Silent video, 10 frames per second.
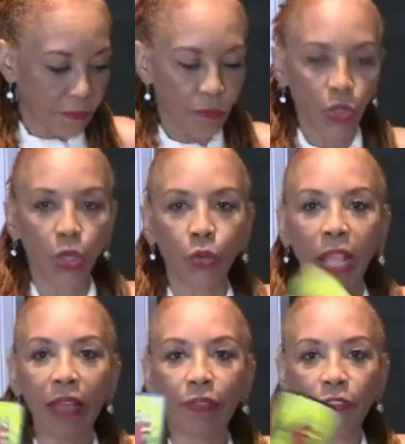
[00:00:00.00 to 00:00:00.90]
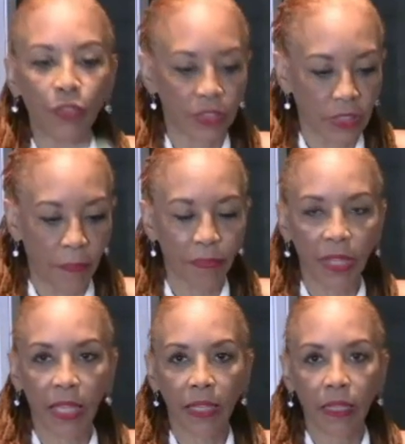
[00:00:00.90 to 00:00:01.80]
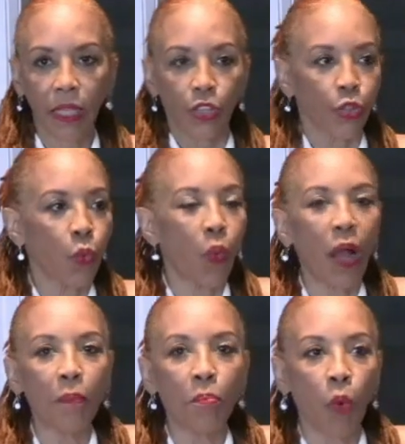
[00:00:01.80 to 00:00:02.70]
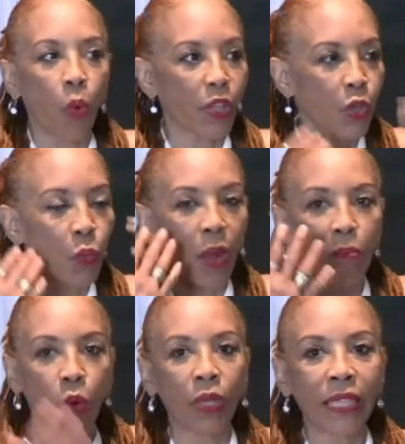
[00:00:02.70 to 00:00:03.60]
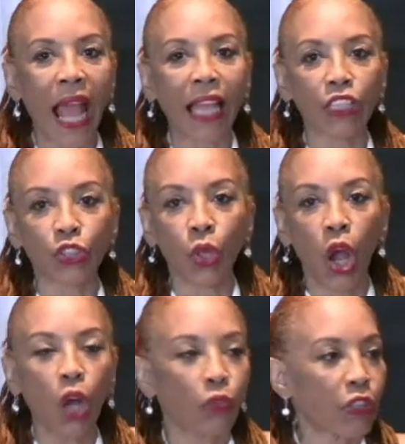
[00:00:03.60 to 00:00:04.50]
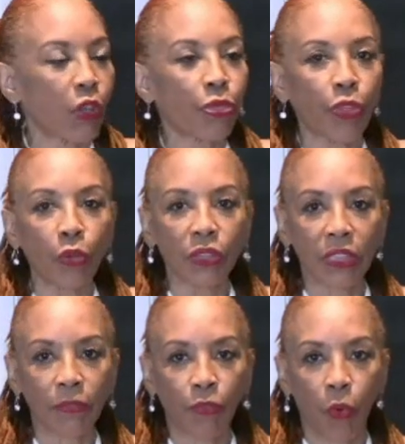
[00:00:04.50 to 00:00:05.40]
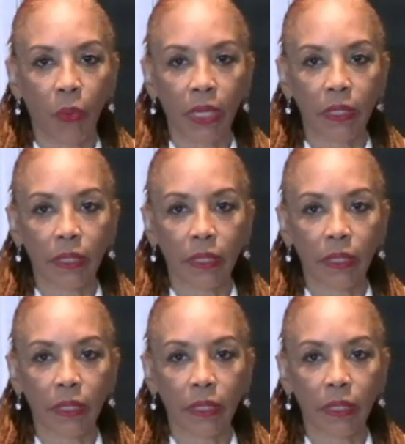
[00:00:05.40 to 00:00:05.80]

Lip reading: You're craving for something. You want more. You want more knowledge. You're hungry. You're thirsty for it.